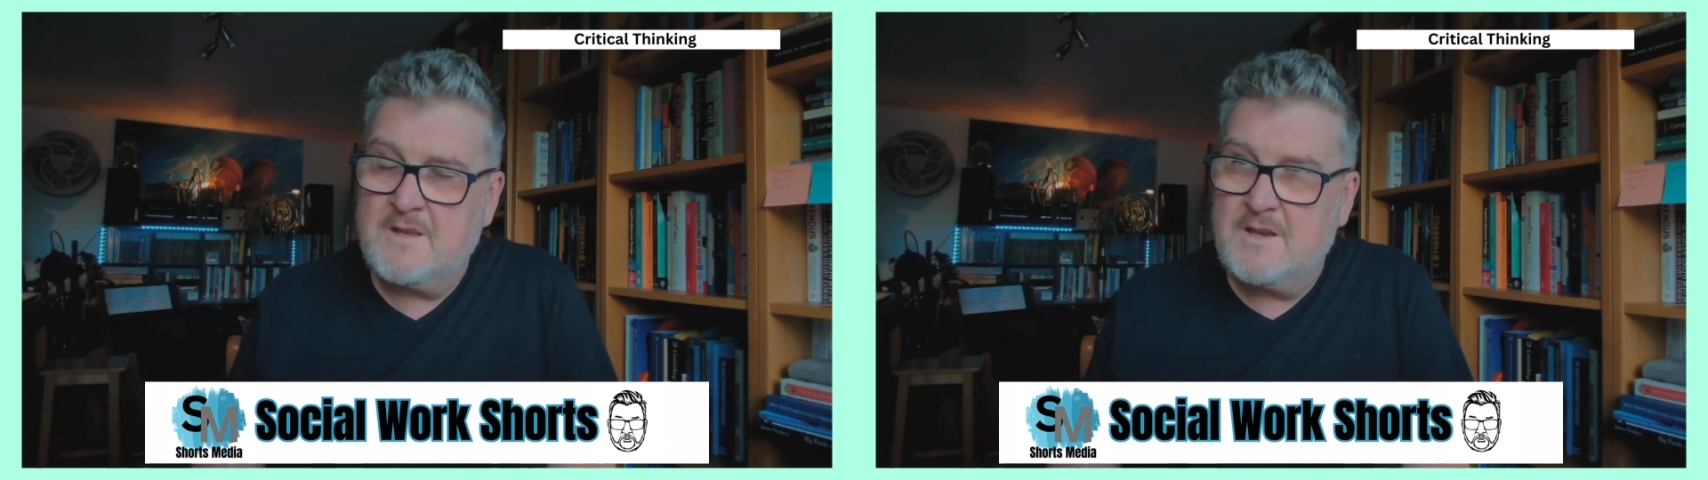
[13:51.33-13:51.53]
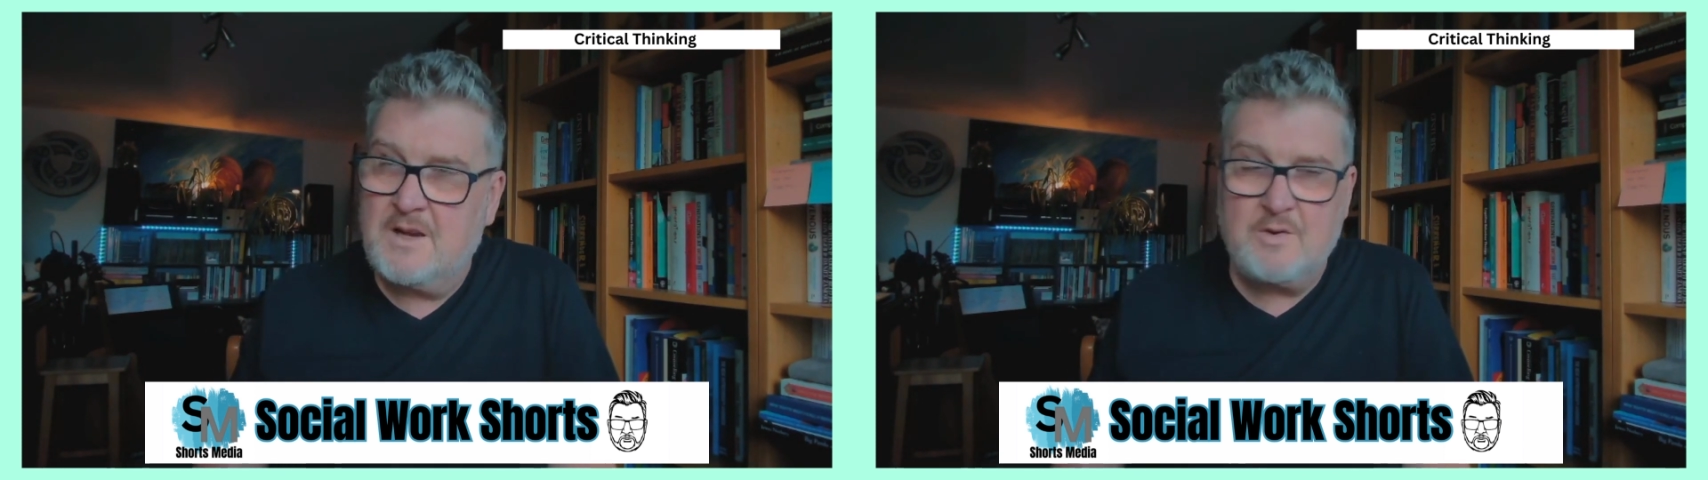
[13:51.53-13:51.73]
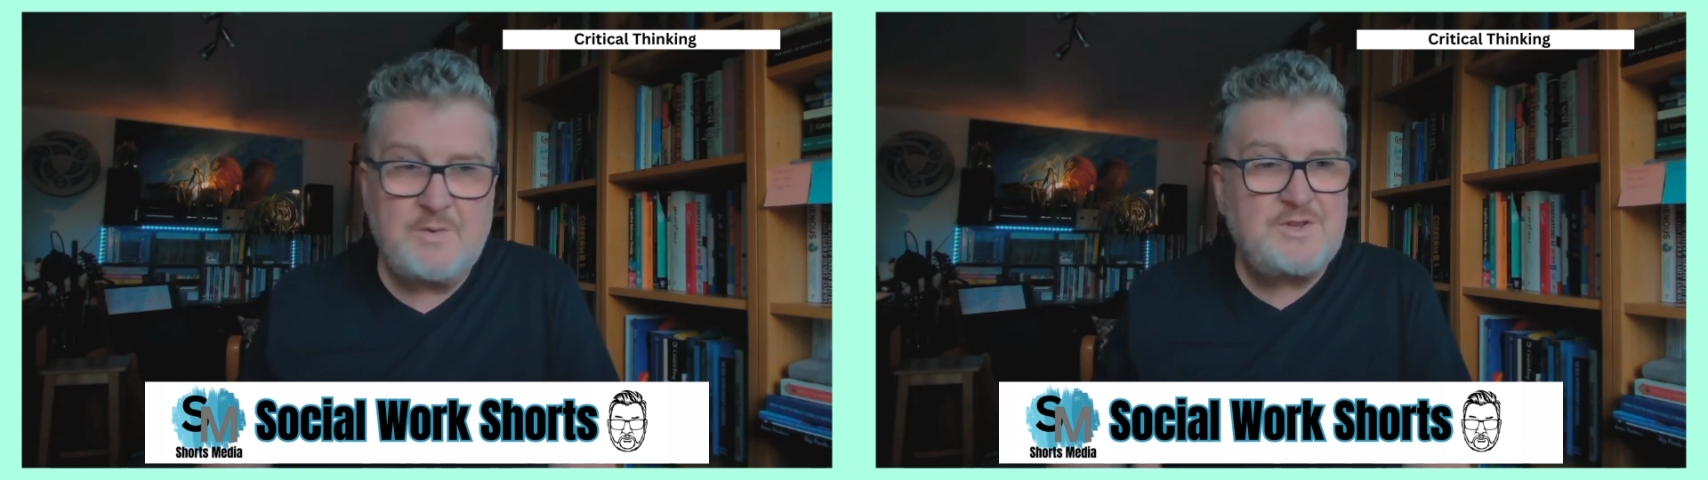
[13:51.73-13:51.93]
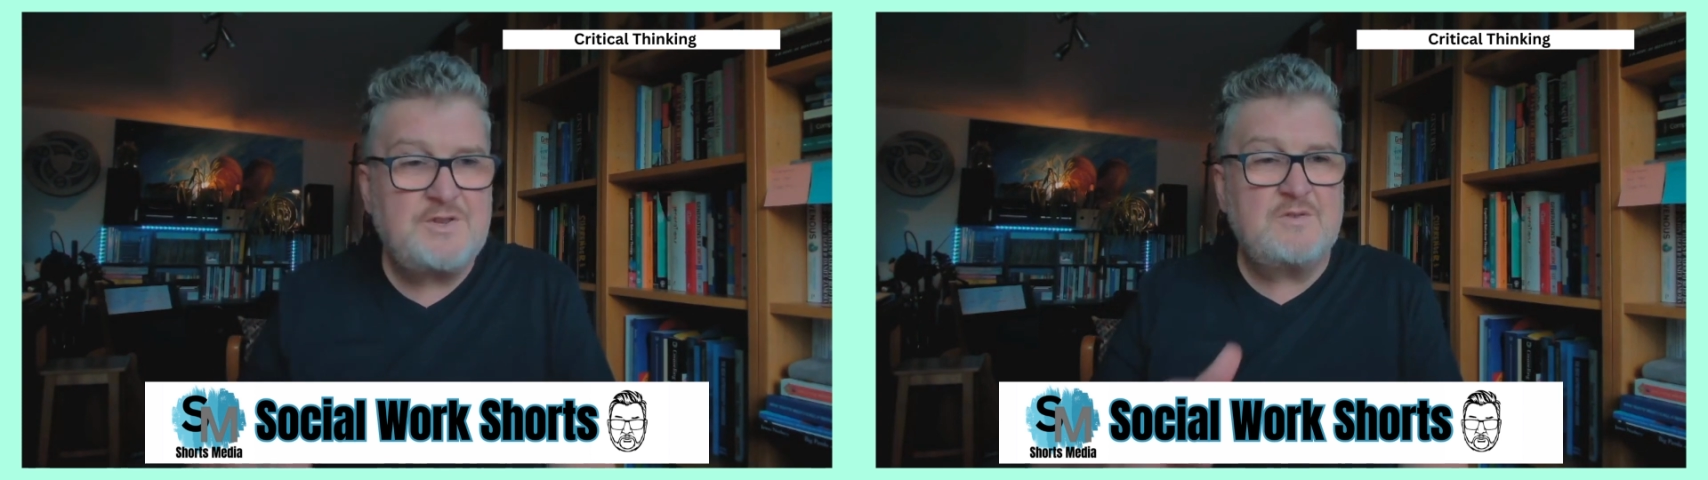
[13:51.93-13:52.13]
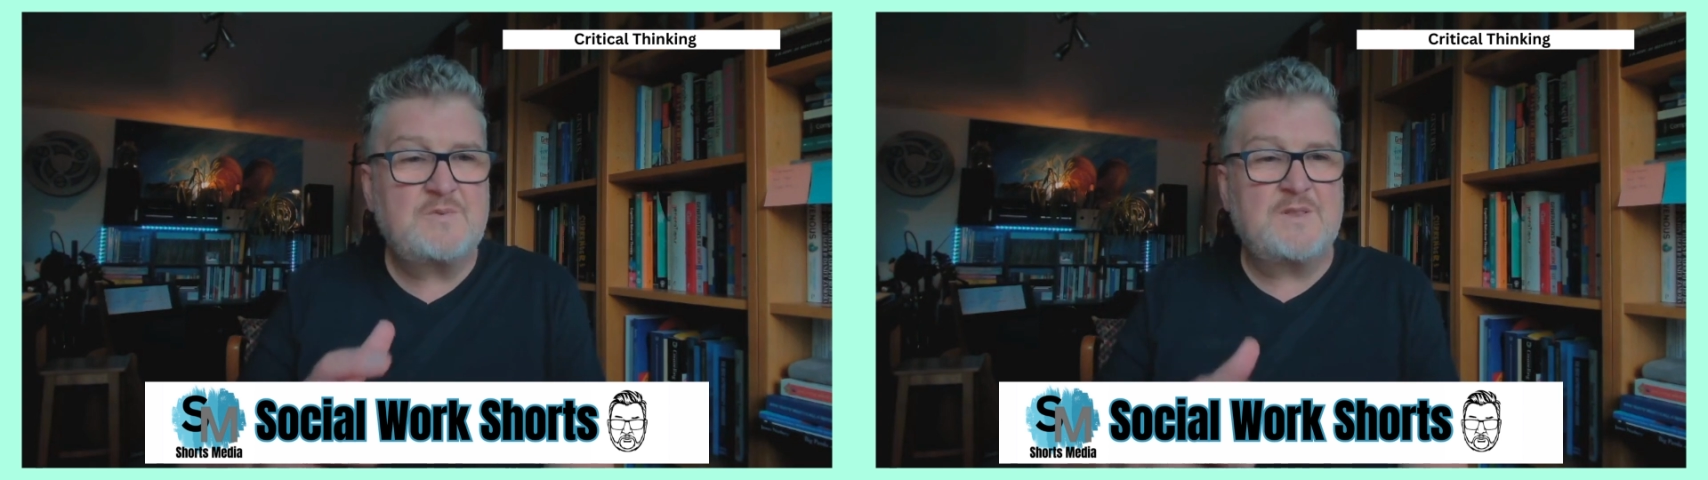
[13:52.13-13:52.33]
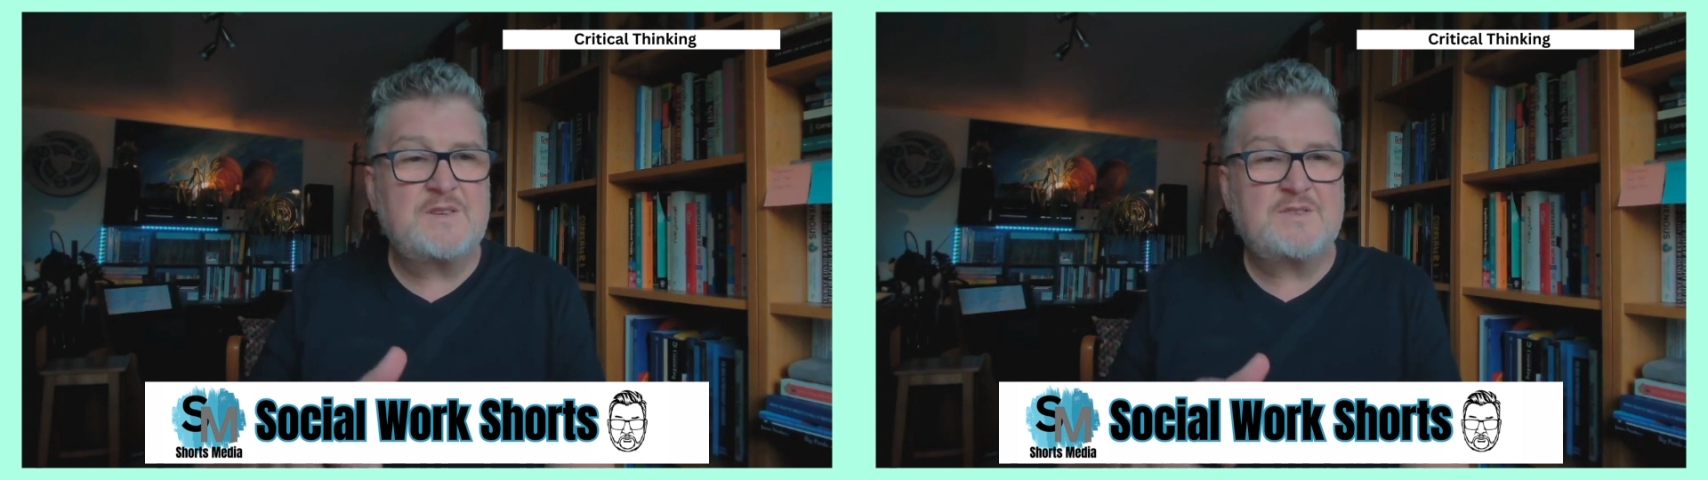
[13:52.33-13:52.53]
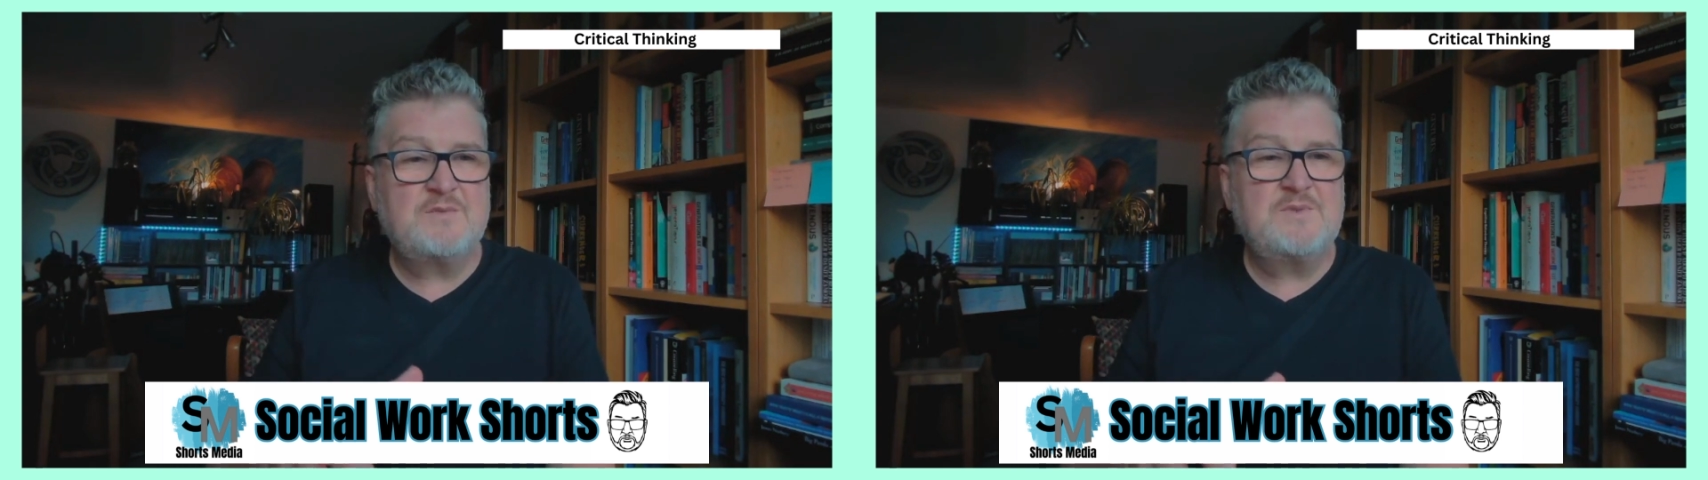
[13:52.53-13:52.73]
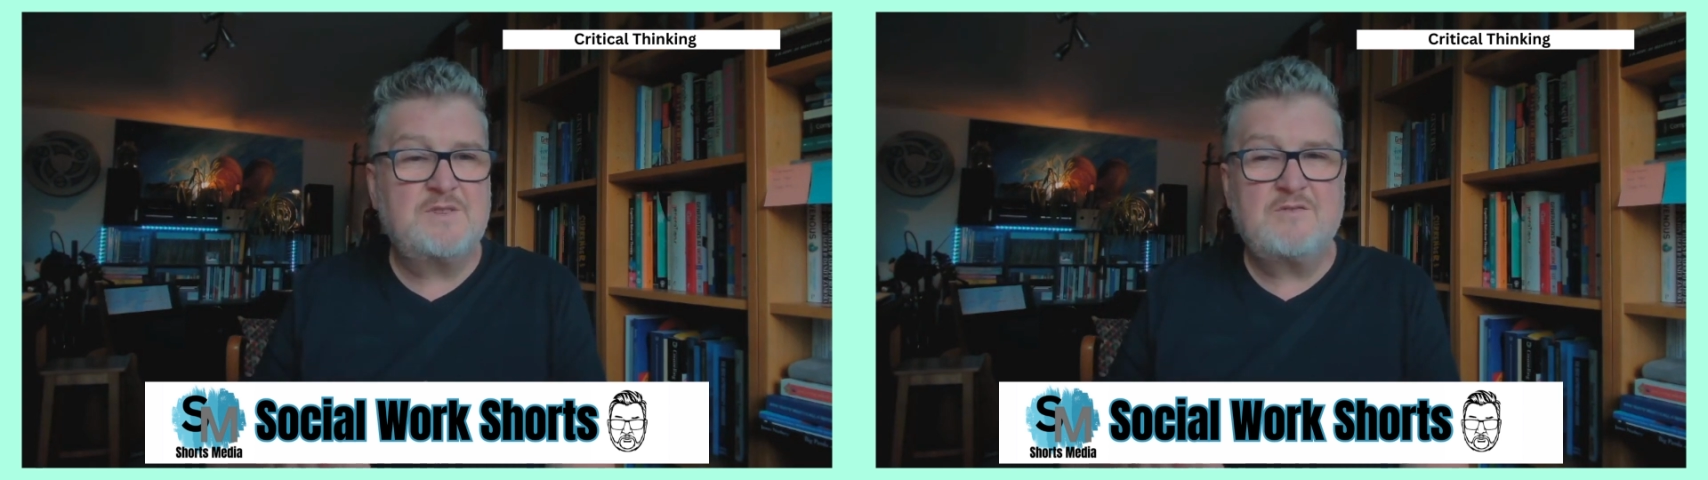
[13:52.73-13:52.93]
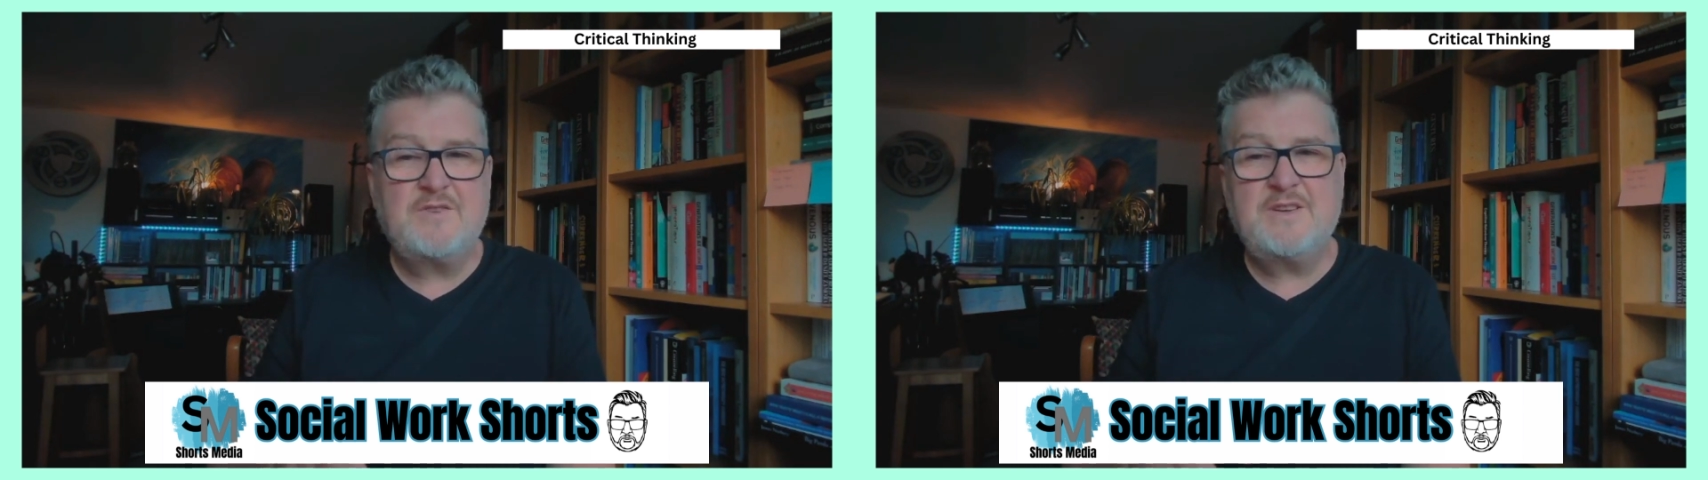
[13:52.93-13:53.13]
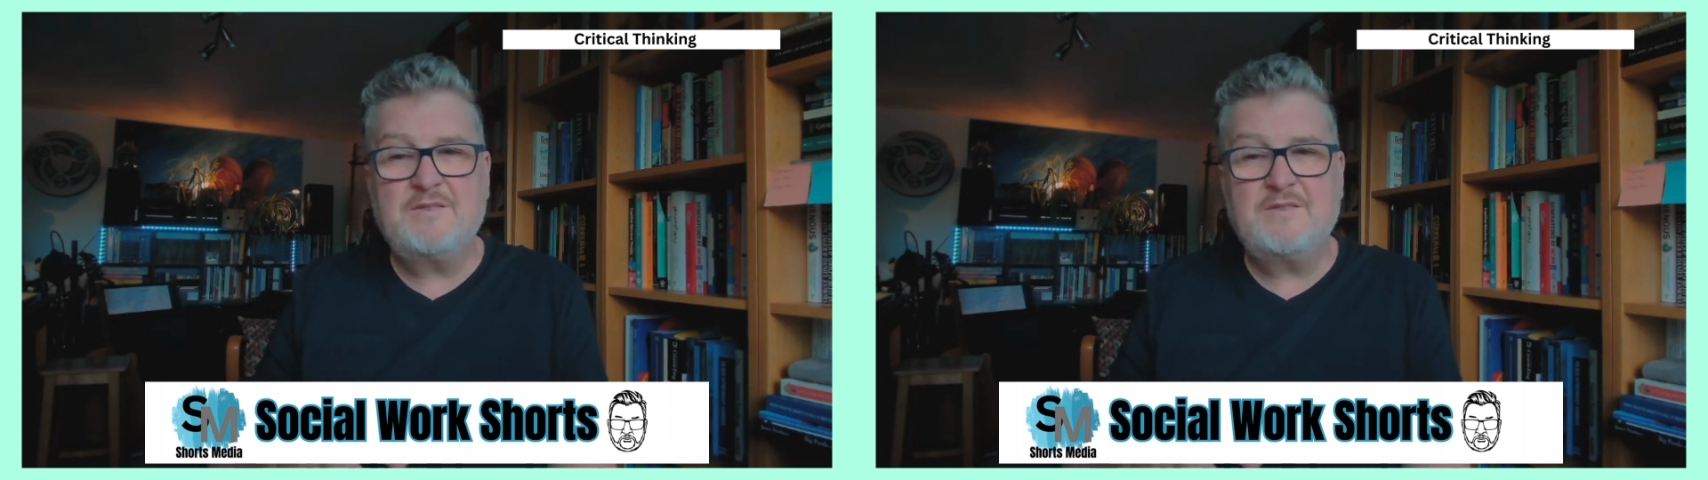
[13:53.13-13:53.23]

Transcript: How do we choose when there's some degree